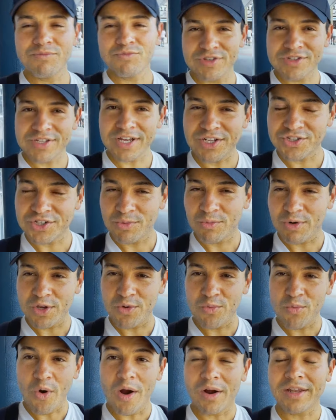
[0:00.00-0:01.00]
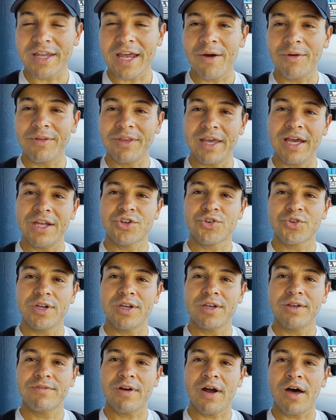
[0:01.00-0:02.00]
Essentially, when you walk down the
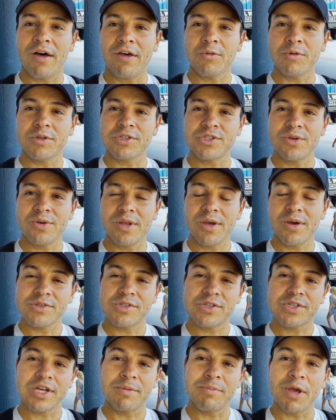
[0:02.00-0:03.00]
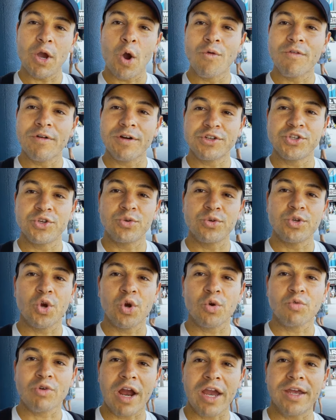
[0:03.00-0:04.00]
entry for Hollywood Studios, it's going to be over to
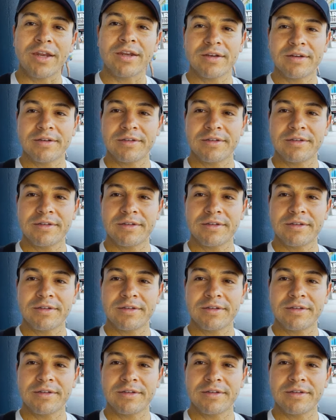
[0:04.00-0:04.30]
your right.